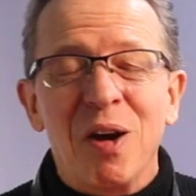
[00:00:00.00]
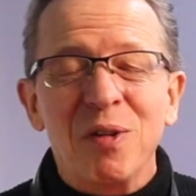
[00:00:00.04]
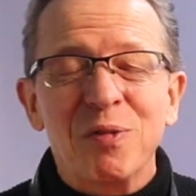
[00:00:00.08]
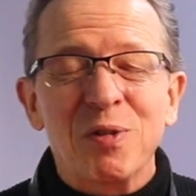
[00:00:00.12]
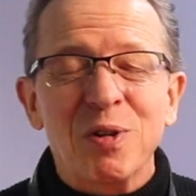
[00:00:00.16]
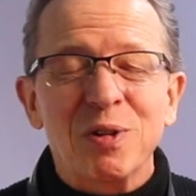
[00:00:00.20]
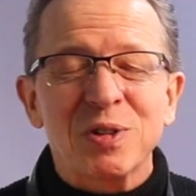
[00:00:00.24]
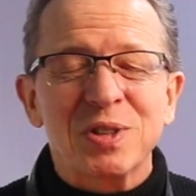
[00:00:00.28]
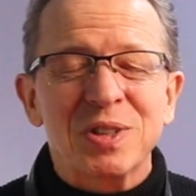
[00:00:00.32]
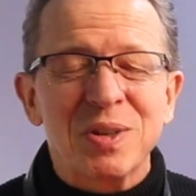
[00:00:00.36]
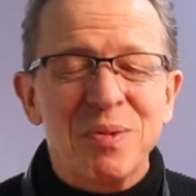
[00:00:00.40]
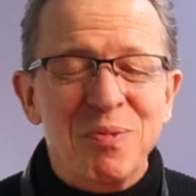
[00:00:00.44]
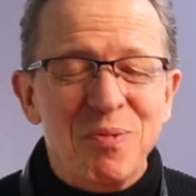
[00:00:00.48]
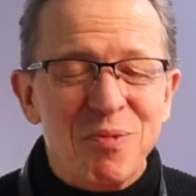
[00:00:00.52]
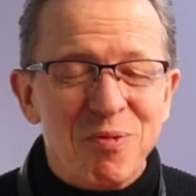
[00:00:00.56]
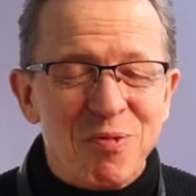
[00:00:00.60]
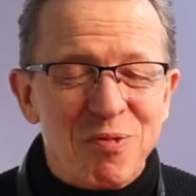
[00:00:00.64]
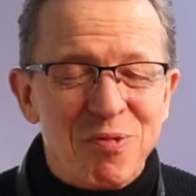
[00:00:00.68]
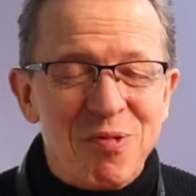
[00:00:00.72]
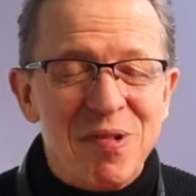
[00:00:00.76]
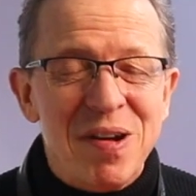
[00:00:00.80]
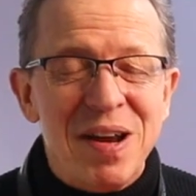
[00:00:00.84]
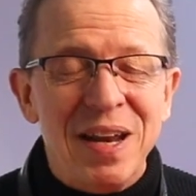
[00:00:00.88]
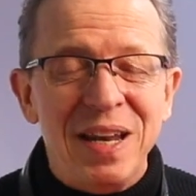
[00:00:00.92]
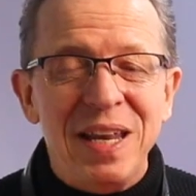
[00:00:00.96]
I've got
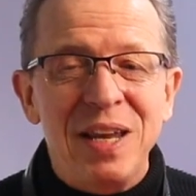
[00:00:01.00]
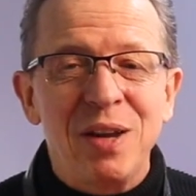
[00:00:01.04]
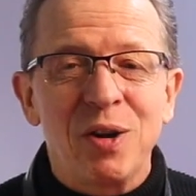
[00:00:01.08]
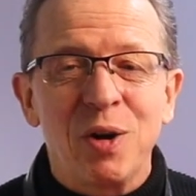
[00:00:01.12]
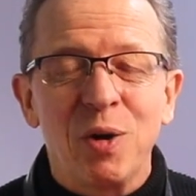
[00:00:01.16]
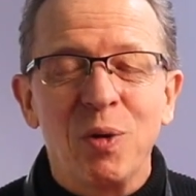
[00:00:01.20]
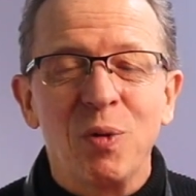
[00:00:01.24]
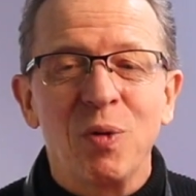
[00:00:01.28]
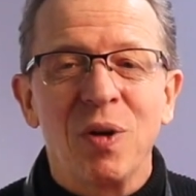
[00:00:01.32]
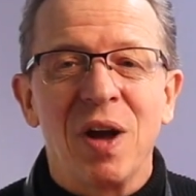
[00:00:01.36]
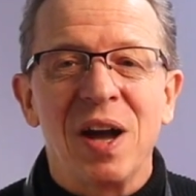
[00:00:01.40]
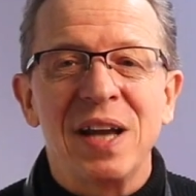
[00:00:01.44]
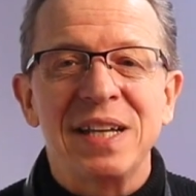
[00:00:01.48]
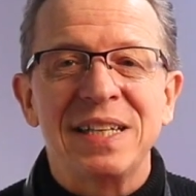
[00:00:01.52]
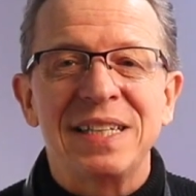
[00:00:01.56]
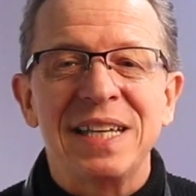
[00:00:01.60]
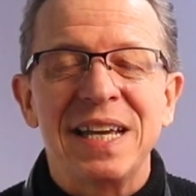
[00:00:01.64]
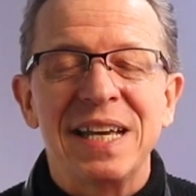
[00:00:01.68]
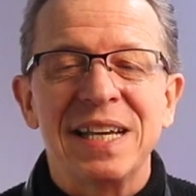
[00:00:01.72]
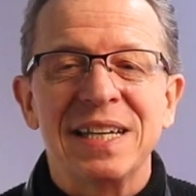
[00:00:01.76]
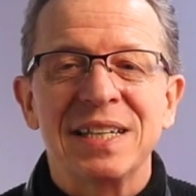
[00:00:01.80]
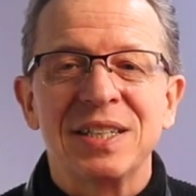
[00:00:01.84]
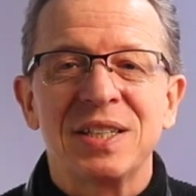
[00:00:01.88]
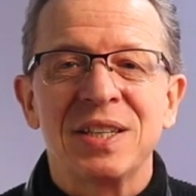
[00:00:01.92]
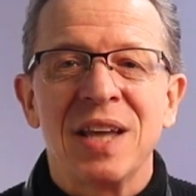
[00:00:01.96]
some really cool
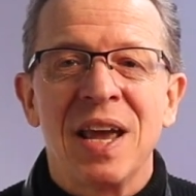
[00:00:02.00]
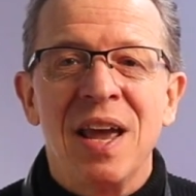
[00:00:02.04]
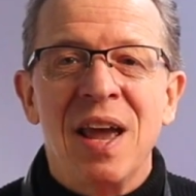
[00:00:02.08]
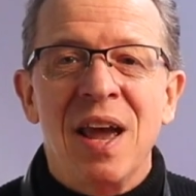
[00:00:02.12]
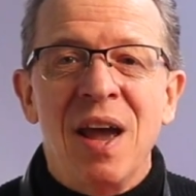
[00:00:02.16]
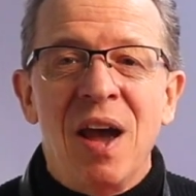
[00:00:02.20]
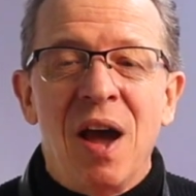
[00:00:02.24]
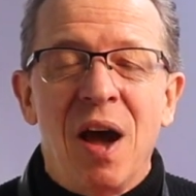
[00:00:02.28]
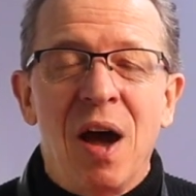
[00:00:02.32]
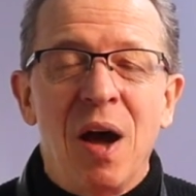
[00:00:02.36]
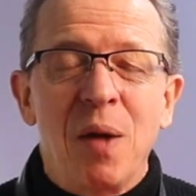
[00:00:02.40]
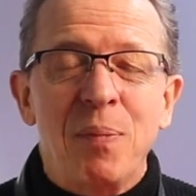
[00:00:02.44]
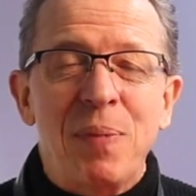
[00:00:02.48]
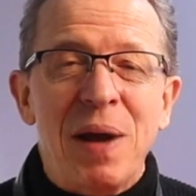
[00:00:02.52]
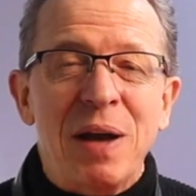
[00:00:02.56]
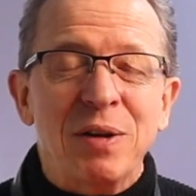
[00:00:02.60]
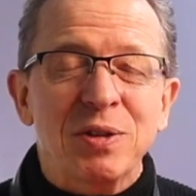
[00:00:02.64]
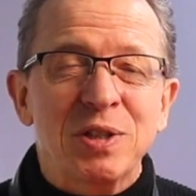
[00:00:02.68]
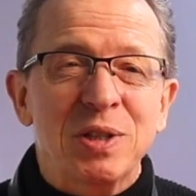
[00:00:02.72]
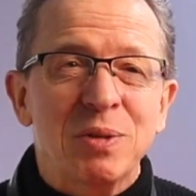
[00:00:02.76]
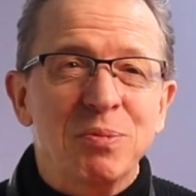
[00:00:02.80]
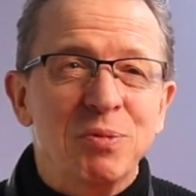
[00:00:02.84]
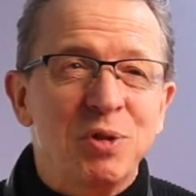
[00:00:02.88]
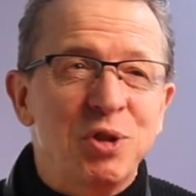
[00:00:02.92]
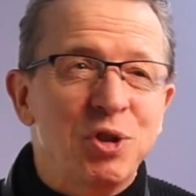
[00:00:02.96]
ideas
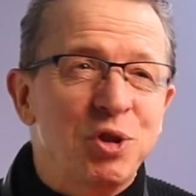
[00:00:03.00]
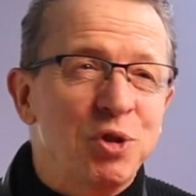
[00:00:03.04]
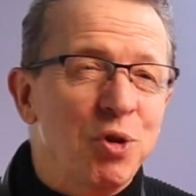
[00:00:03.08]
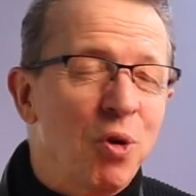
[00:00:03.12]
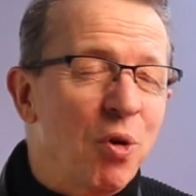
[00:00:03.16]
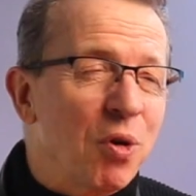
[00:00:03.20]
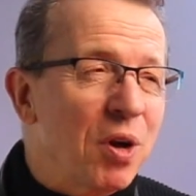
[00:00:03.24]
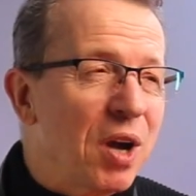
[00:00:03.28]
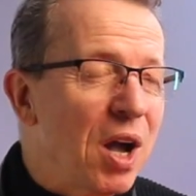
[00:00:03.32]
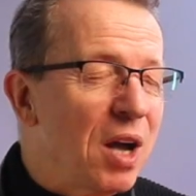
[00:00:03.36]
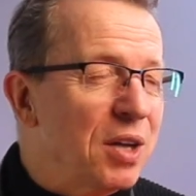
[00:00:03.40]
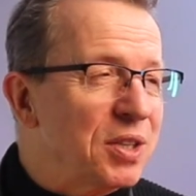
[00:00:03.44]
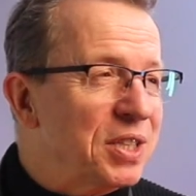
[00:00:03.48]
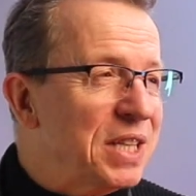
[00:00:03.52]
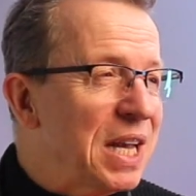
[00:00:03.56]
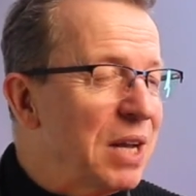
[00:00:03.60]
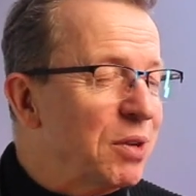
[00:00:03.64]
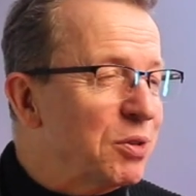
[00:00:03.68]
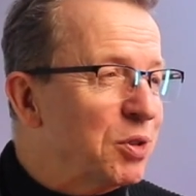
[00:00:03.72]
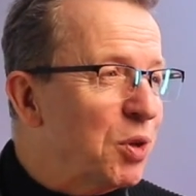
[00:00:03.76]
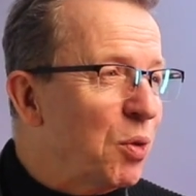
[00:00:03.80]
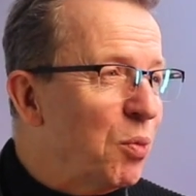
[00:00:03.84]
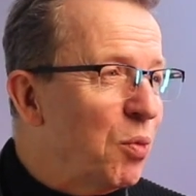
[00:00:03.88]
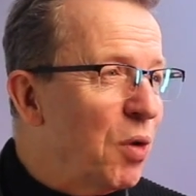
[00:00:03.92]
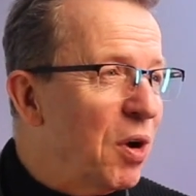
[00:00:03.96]
about some shortcuts,
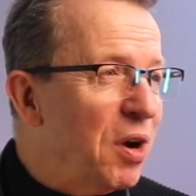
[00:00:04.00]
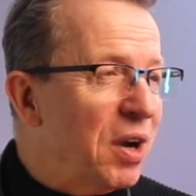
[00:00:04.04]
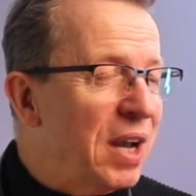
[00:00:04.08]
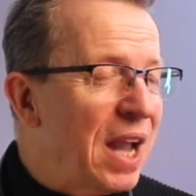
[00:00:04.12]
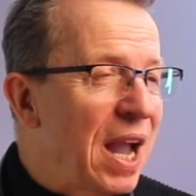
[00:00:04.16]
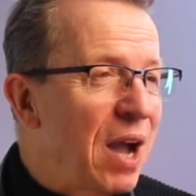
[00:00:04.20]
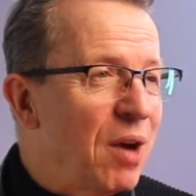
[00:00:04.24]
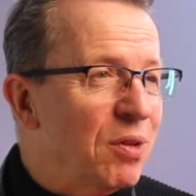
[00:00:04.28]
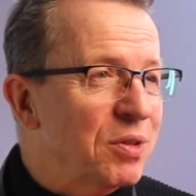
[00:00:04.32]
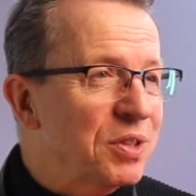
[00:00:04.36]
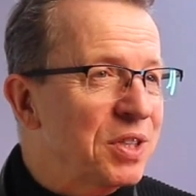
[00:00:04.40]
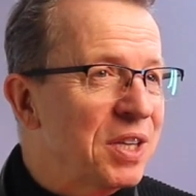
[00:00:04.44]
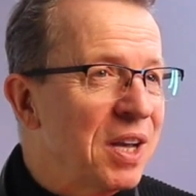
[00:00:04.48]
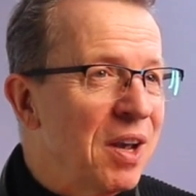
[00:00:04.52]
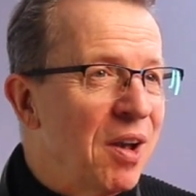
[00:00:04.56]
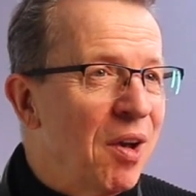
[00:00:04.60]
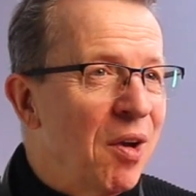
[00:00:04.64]
how to work out